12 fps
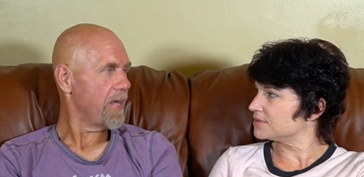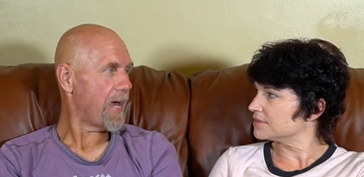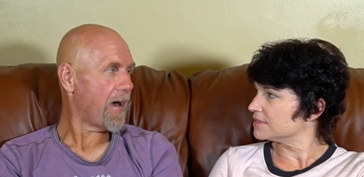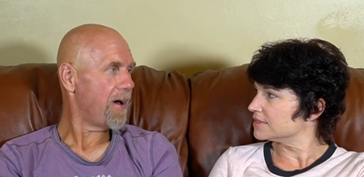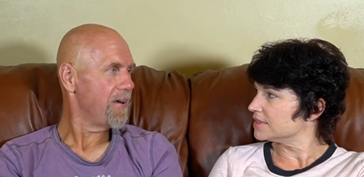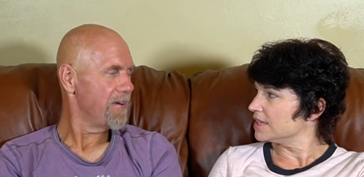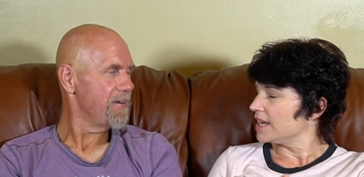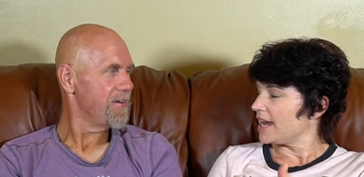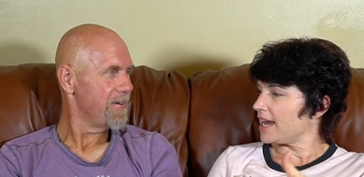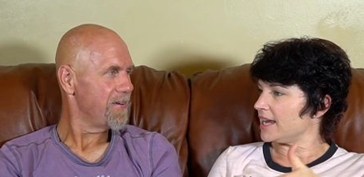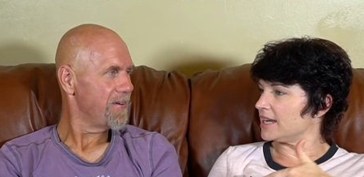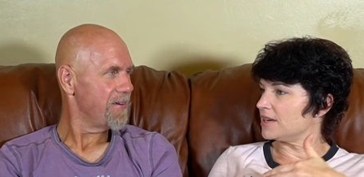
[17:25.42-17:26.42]
Speaker 1: Yeah.
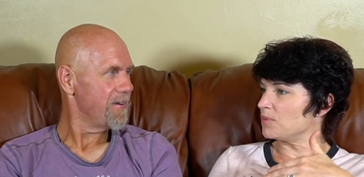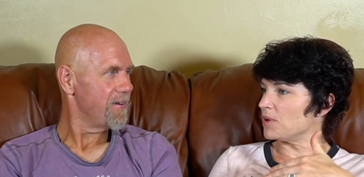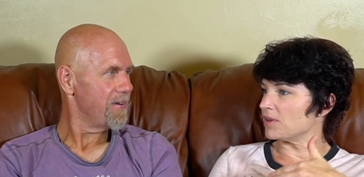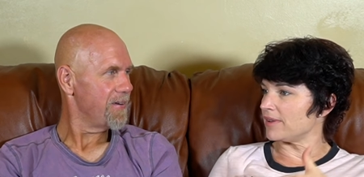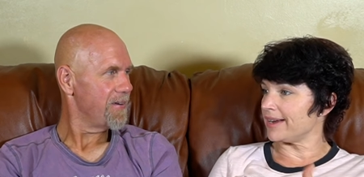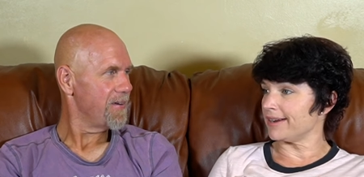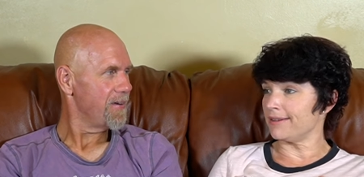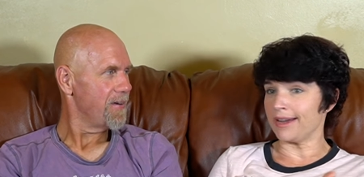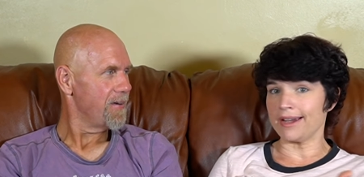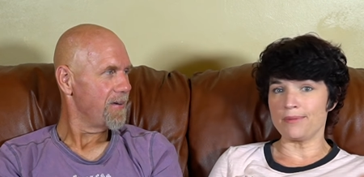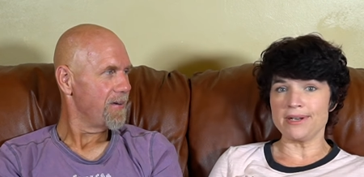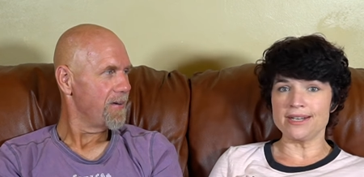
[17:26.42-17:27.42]
Speaker 2: And we were like, okay,
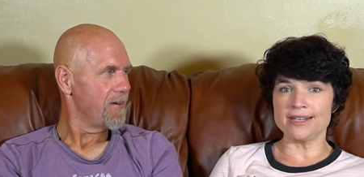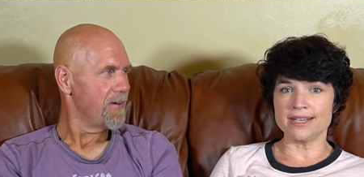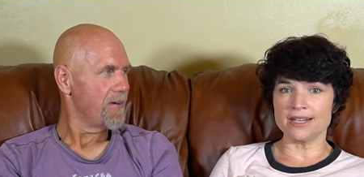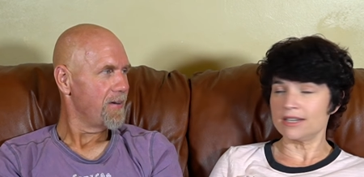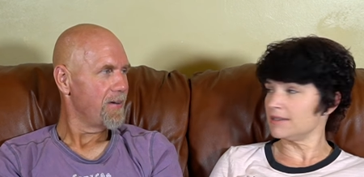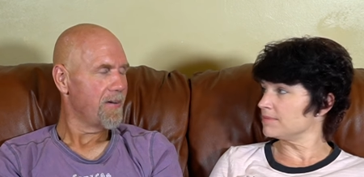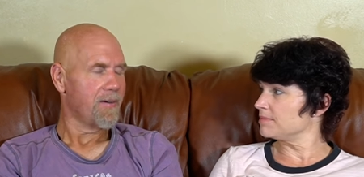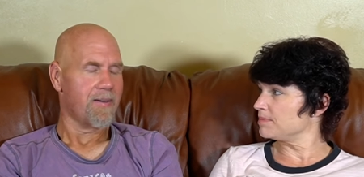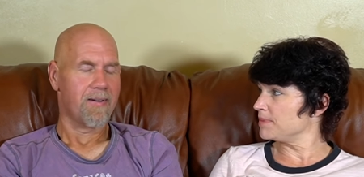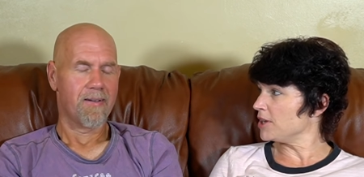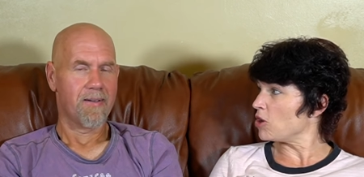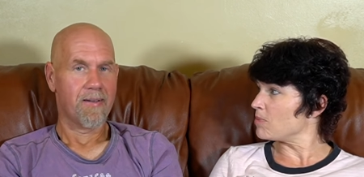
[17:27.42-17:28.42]
we need to get a
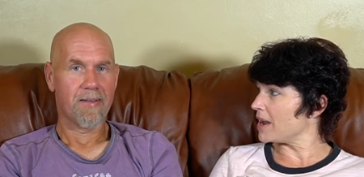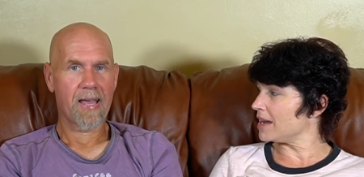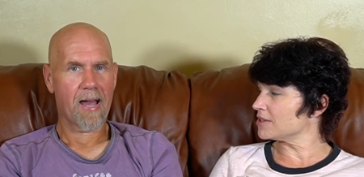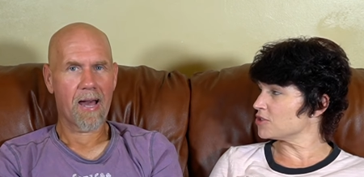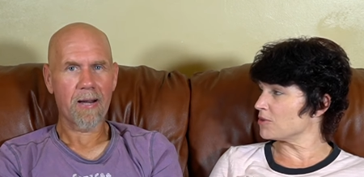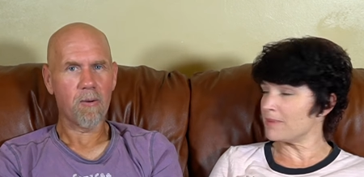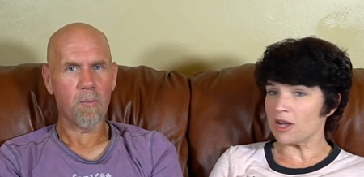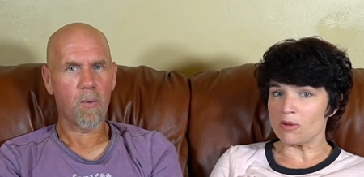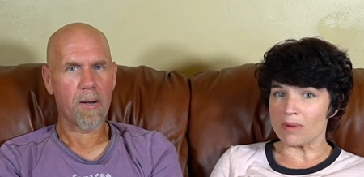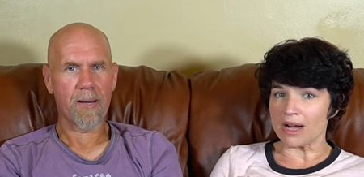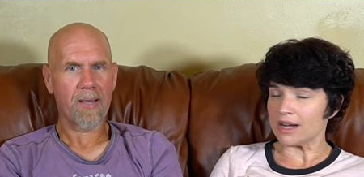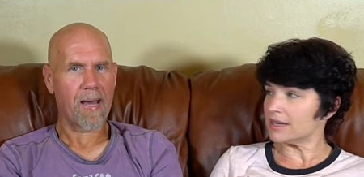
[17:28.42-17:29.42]
P O
Speaker 1: box yeah, or I don't mailbox.
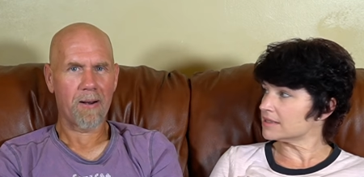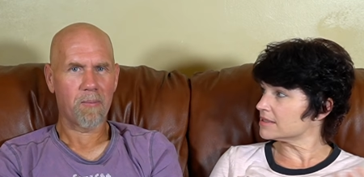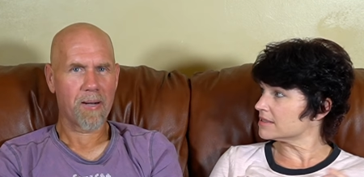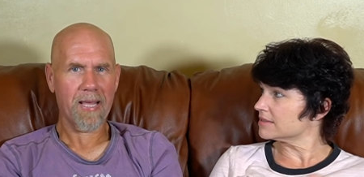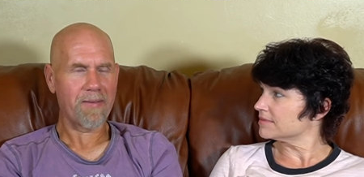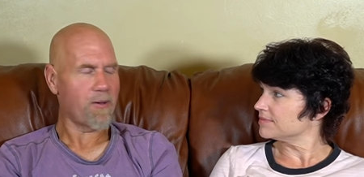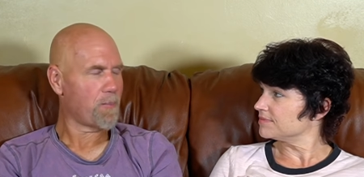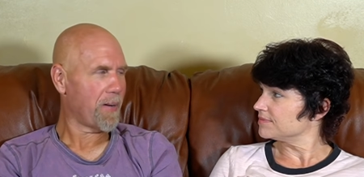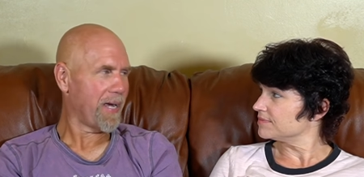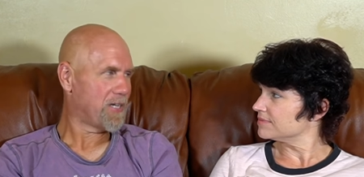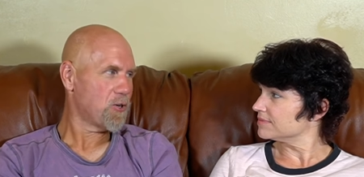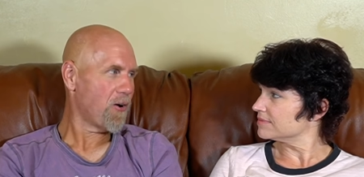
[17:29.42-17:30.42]
Wanna, I don't want to give out my
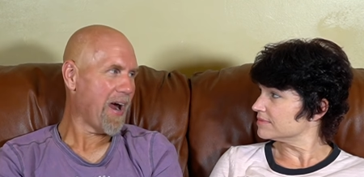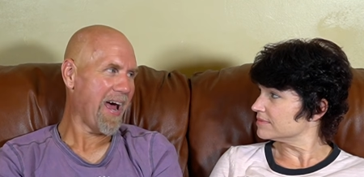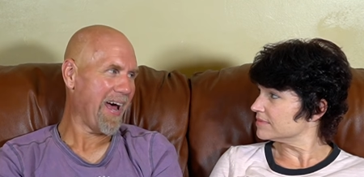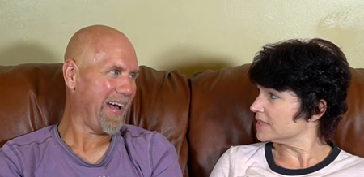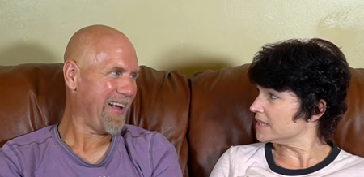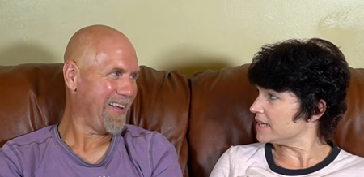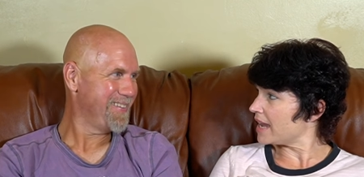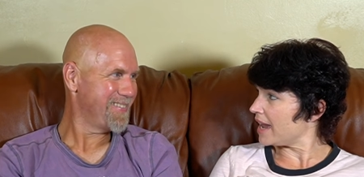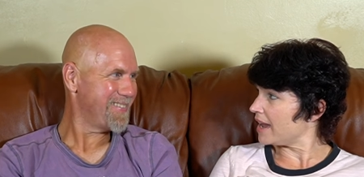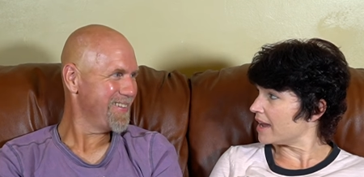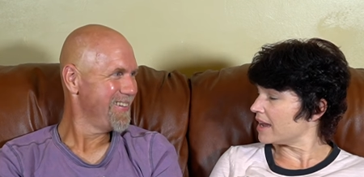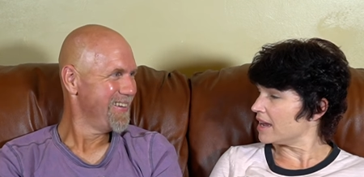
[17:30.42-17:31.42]
address.
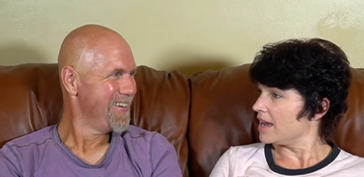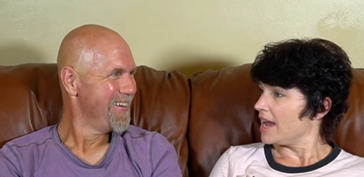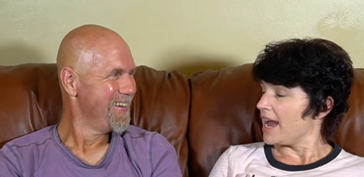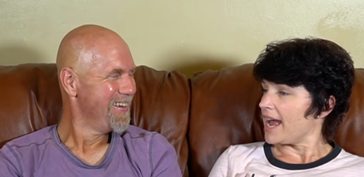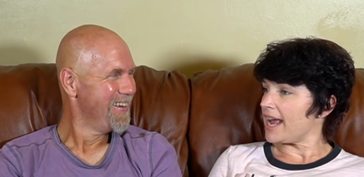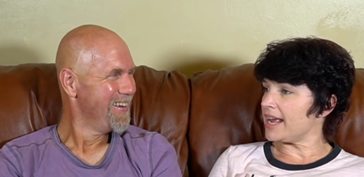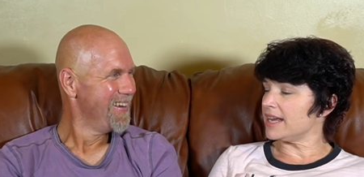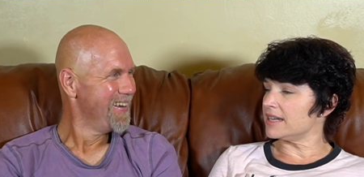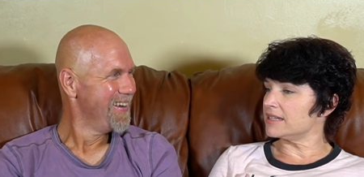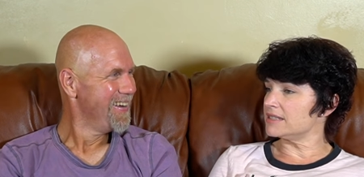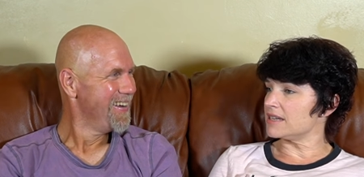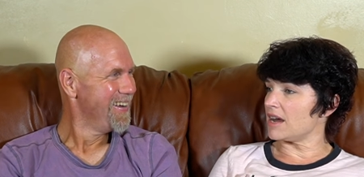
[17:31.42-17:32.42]
Speaker 2: Yeah.
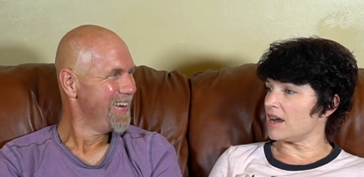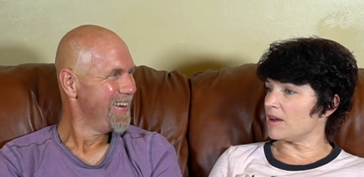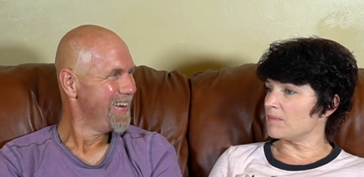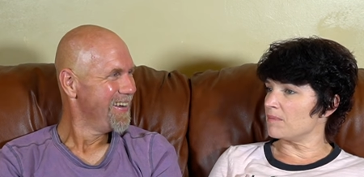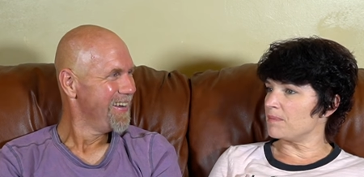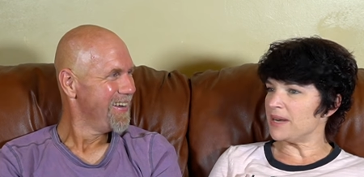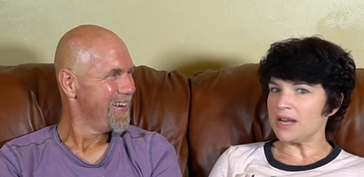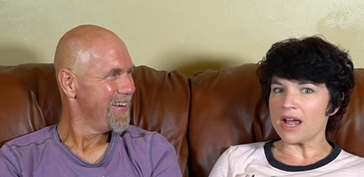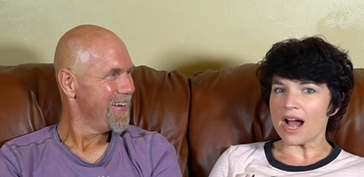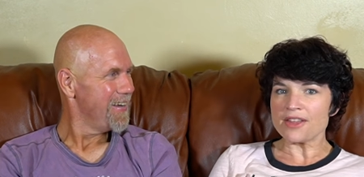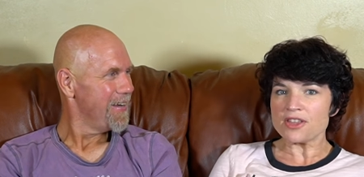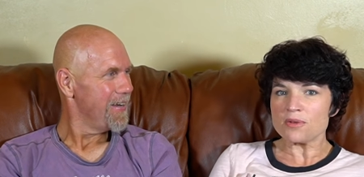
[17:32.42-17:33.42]
And, um, but it,
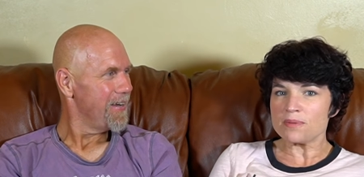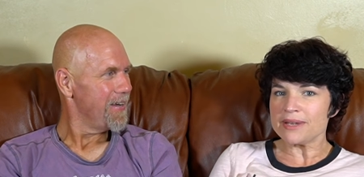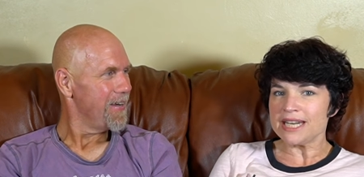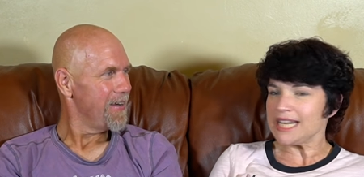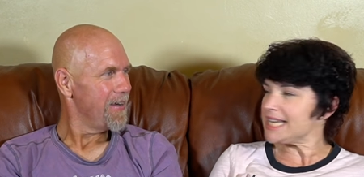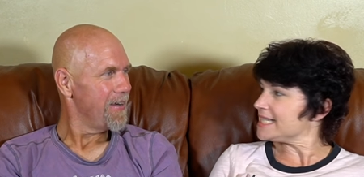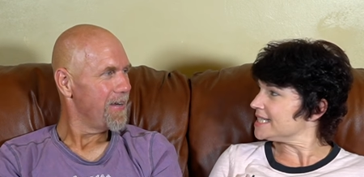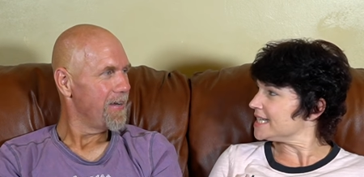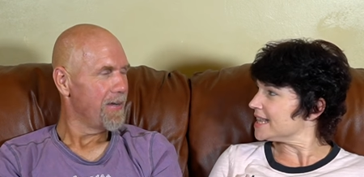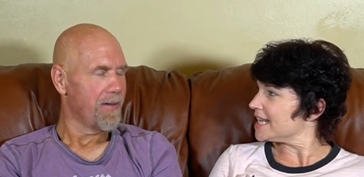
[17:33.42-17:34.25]
I thought it would be an easy